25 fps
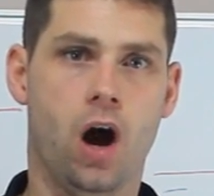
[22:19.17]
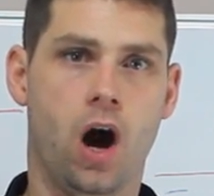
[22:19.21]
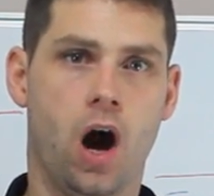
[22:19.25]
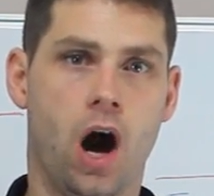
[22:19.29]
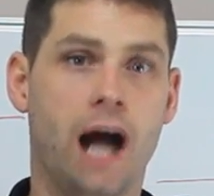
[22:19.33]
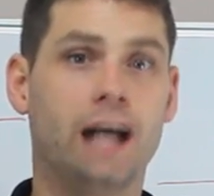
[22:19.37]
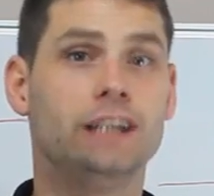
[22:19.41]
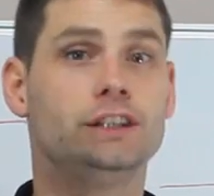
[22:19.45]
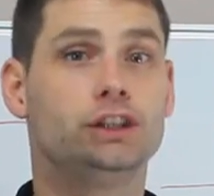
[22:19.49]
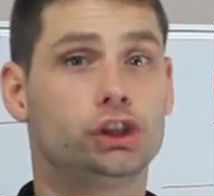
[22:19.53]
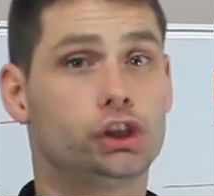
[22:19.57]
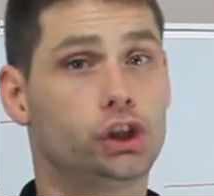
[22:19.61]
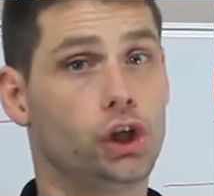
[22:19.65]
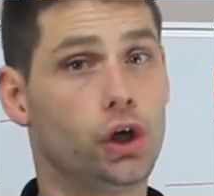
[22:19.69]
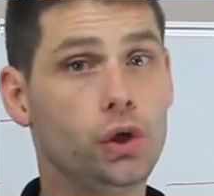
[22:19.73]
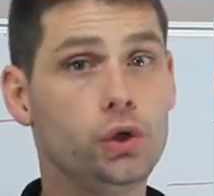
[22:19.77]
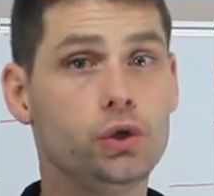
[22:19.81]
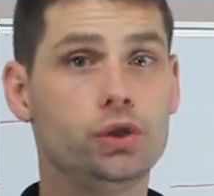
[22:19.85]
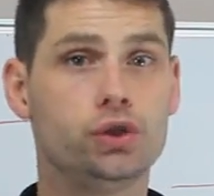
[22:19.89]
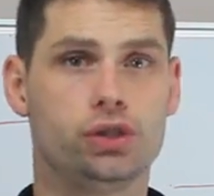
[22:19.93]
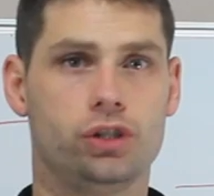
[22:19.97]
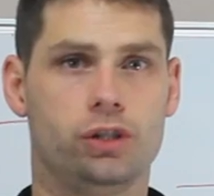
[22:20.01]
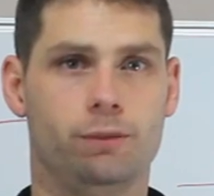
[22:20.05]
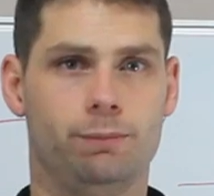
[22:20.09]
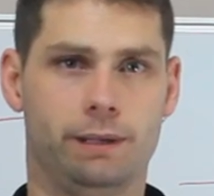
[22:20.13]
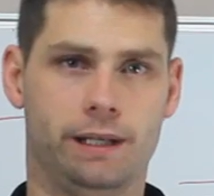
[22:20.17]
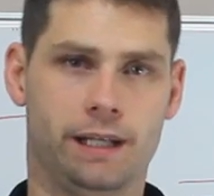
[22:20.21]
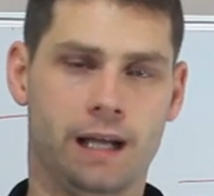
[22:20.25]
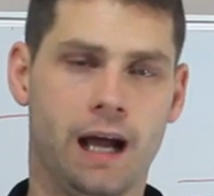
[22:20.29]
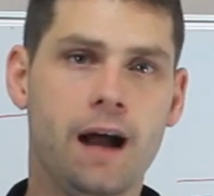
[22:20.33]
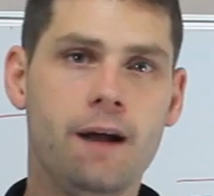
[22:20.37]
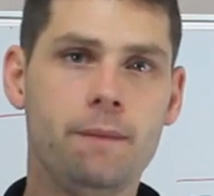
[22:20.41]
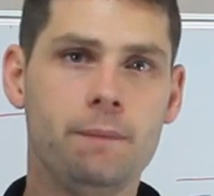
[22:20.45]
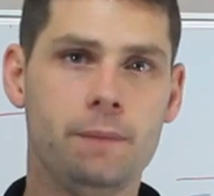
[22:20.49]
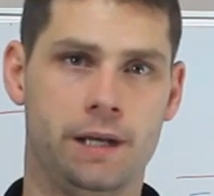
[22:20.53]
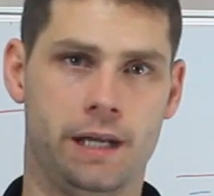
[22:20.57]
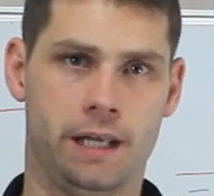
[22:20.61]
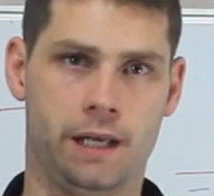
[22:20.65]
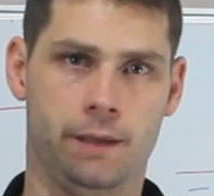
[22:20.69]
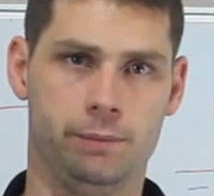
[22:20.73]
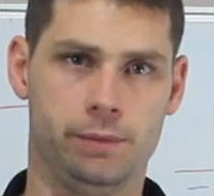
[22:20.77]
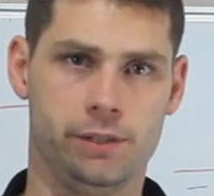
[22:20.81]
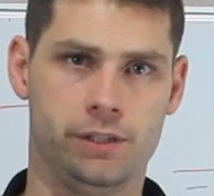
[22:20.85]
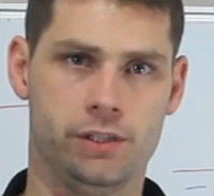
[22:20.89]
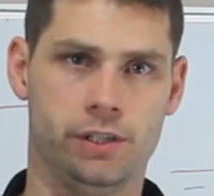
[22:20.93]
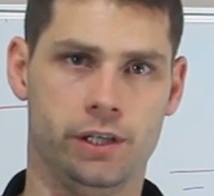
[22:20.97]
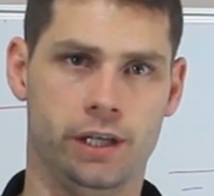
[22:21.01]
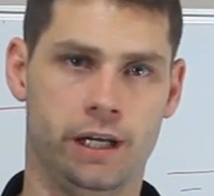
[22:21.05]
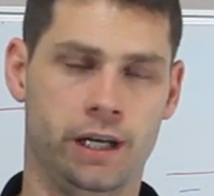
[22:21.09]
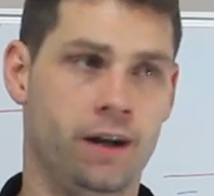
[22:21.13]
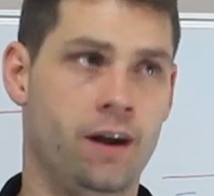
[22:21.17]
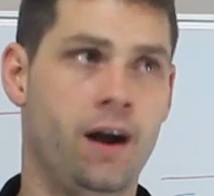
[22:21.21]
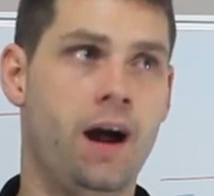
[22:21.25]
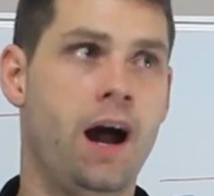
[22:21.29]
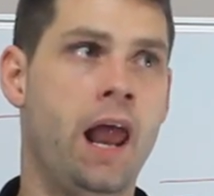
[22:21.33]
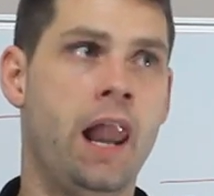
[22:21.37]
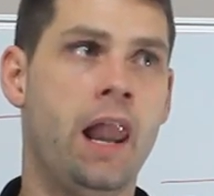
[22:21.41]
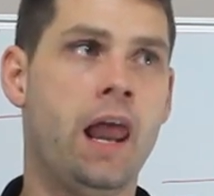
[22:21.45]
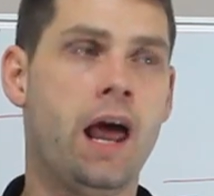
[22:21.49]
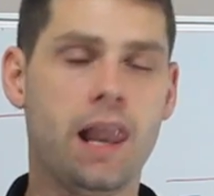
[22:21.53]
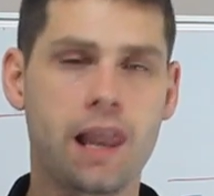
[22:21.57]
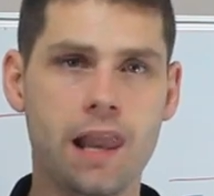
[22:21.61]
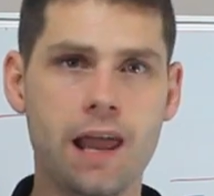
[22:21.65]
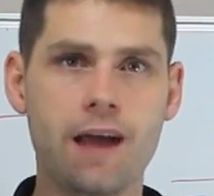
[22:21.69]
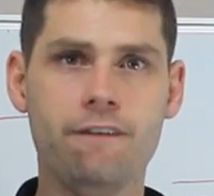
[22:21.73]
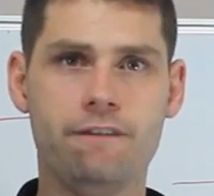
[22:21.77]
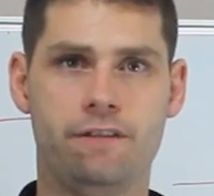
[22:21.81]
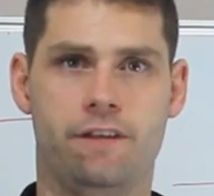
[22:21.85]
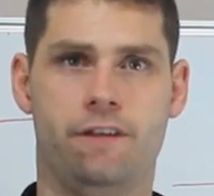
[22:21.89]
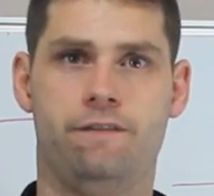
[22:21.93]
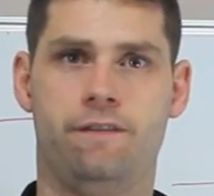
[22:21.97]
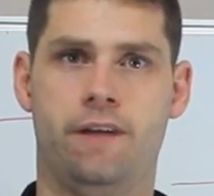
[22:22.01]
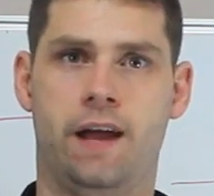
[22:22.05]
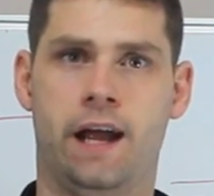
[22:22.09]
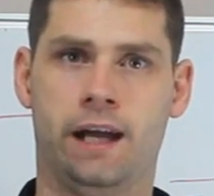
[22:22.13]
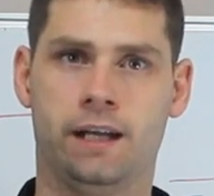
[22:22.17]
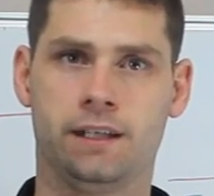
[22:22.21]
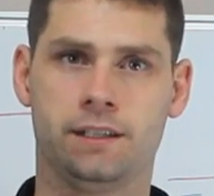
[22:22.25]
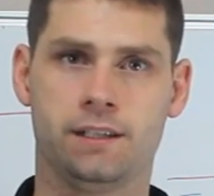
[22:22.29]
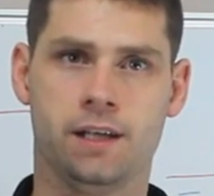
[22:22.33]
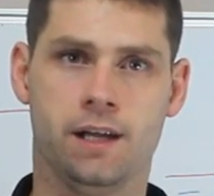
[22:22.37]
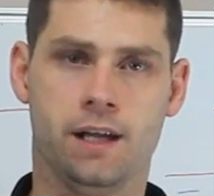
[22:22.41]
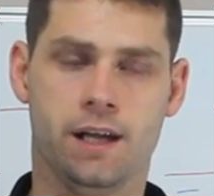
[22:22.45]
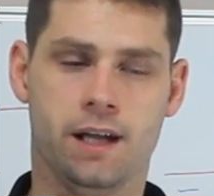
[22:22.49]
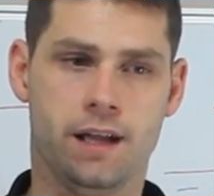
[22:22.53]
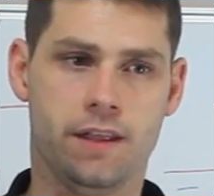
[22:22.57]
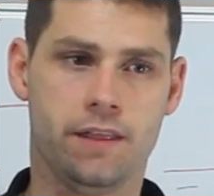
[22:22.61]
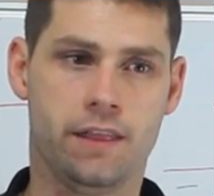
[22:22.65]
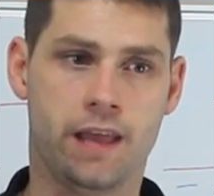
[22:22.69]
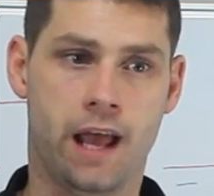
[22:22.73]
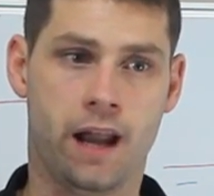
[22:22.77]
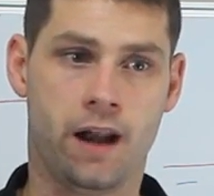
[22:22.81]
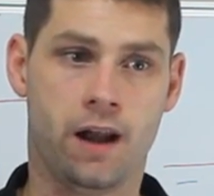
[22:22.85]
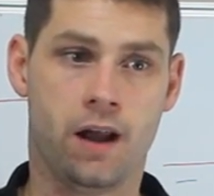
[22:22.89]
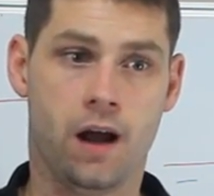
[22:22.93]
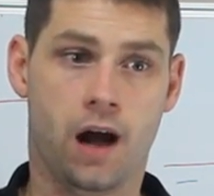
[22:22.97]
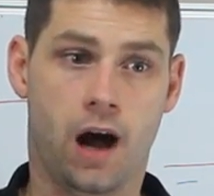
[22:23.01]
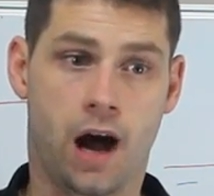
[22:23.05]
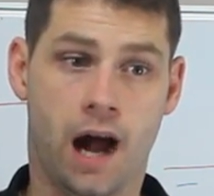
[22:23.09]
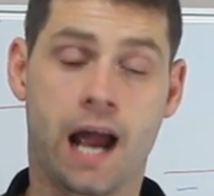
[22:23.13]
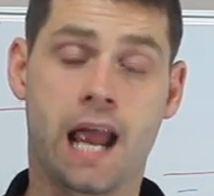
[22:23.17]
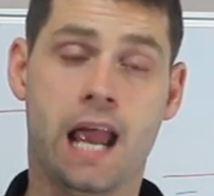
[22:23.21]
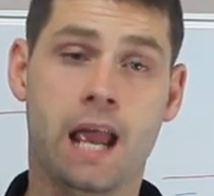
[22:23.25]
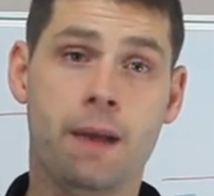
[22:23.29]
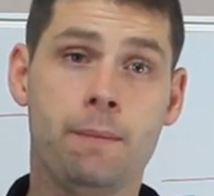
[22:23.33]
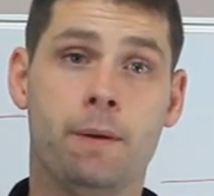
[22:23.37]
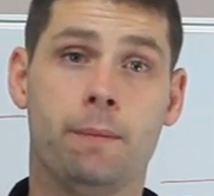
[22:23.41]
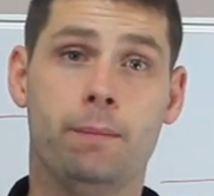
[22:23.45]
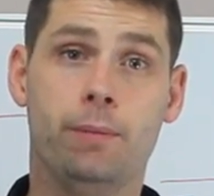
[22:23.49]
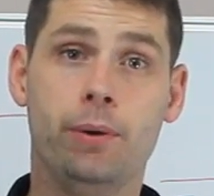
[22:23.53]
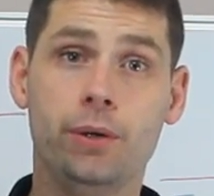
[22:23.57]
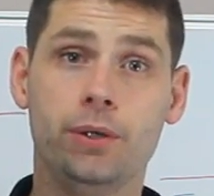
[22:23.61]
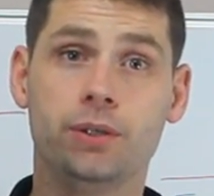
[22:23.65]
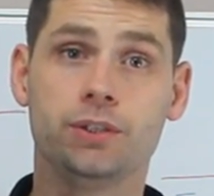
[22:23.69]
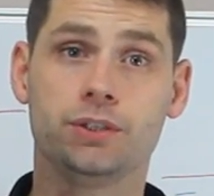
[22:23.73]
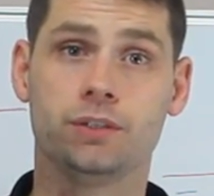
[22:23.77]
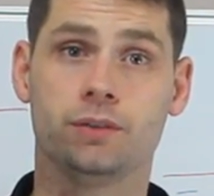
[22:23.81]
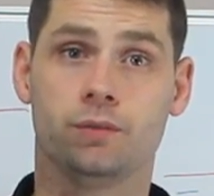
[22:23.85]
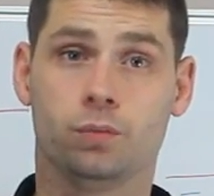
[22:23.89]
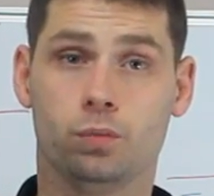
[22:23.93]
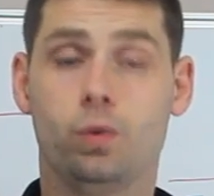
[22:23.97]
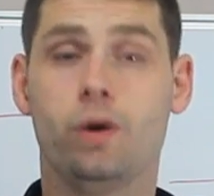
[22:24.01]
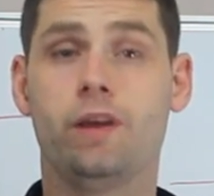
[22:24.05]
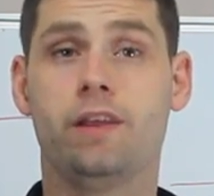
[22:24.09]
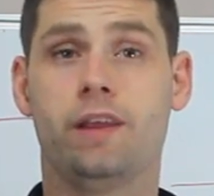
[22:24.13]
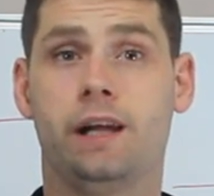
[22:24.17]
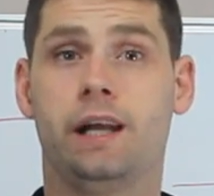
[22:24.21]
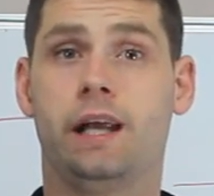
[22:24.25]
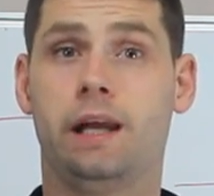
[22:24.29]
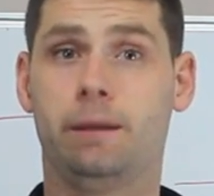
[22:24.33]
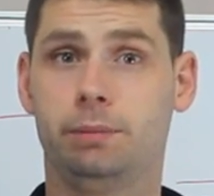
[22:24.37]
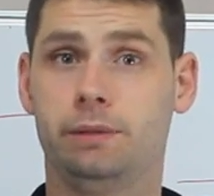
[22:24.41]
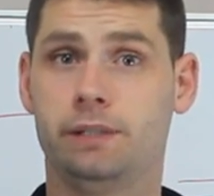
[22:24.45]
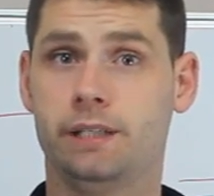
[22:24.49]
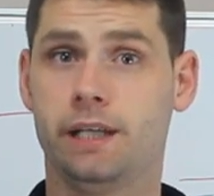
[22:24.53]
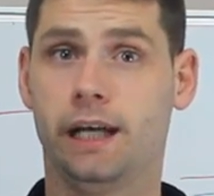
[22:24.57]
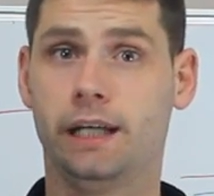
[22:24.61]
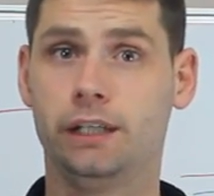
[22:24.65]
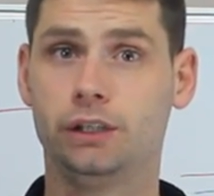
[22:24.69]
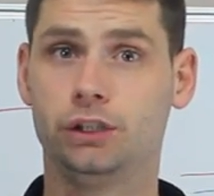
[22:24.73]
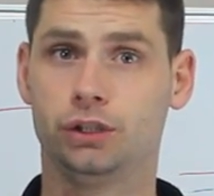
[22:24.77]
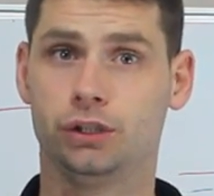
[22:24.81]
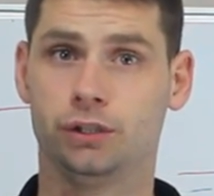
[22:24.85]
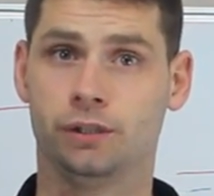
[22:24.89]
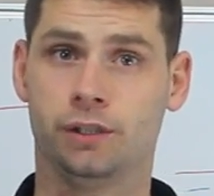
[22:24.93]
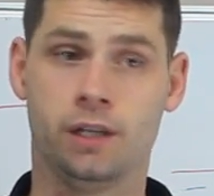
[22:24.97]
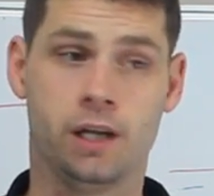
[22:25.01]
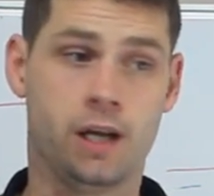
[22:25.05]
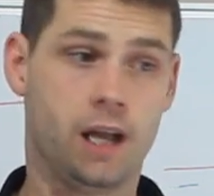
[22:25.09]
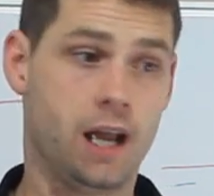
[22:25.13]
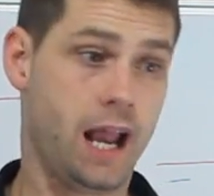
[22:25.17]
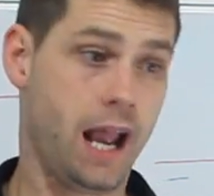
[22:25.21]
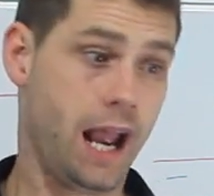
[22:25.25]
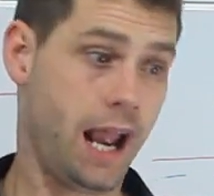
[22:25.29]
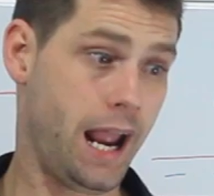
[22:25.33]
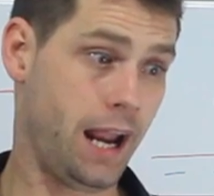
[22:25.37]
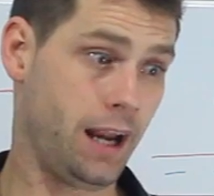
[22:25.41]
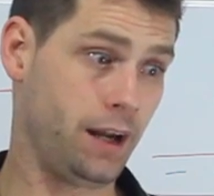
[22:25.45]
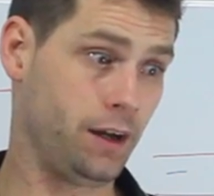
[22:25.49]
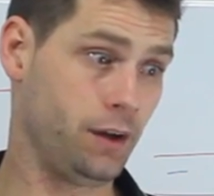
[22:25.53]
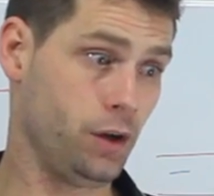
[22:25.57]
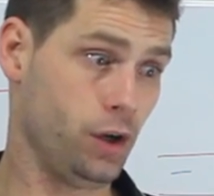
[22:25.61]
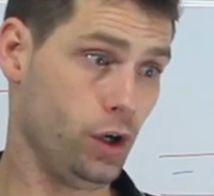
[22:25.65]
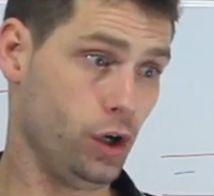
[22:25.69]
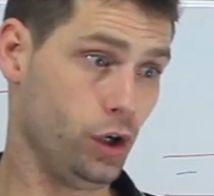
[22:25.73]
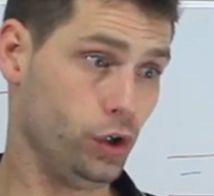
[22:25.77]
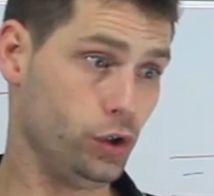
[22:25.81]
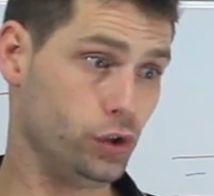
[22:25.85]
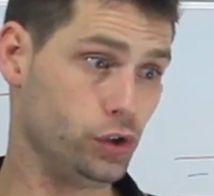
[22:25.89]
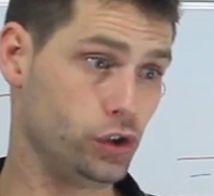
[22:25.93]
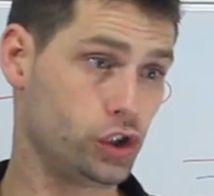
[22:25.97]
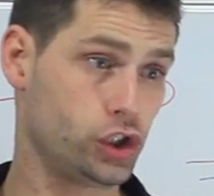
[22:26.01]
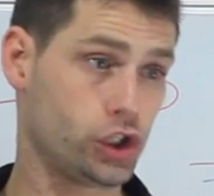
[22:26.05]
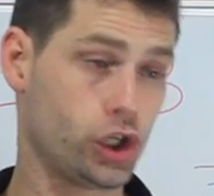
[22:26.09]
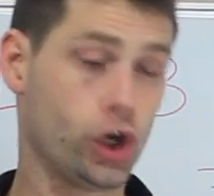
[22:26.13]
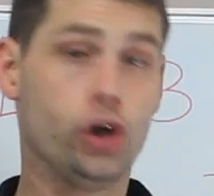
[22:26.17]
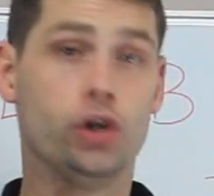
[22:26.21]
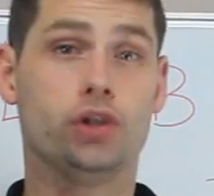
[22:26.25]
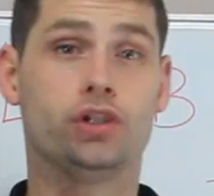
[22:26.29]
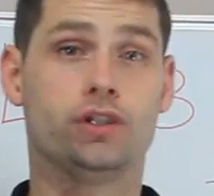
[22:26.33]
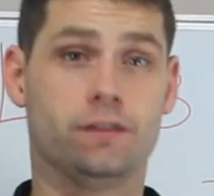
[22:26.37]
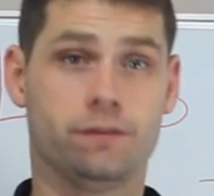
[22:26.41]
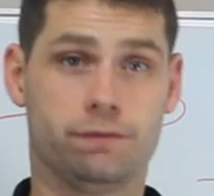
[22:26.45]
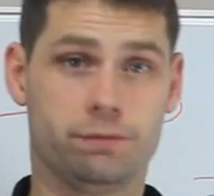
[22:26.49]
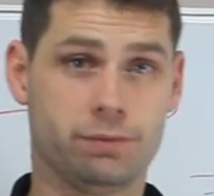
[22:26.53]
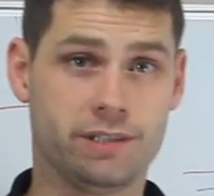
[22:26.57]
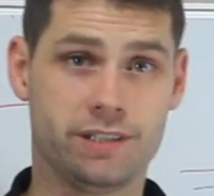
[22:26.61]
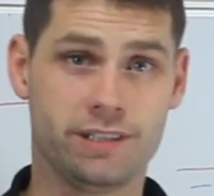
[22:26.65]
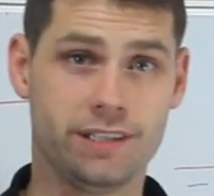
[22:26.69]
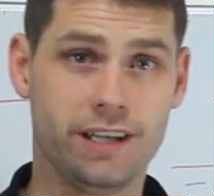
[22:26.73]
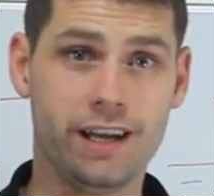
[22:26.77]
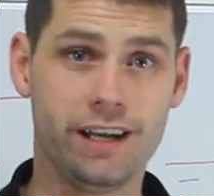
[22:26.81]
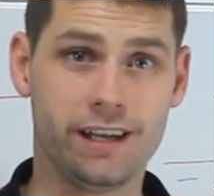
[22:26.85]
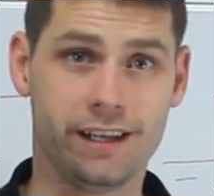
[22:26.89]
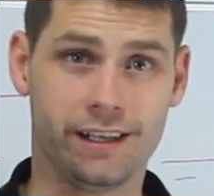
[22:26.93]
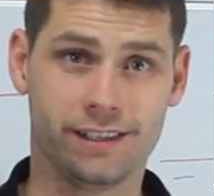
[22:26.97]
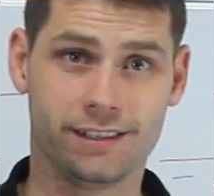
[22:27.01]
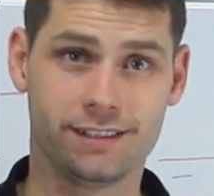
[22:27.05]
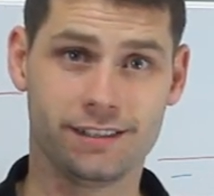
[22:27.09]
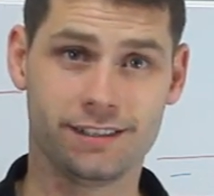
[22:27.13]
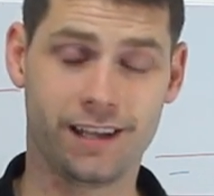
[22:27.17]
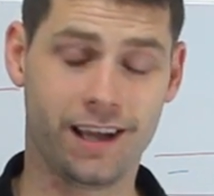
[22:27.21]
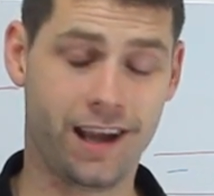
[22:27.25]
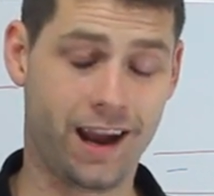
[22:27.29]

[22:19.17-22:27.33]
I chose to become an amputee, and I love the fact that I am a person with an amputation and who's chosen prosthetics,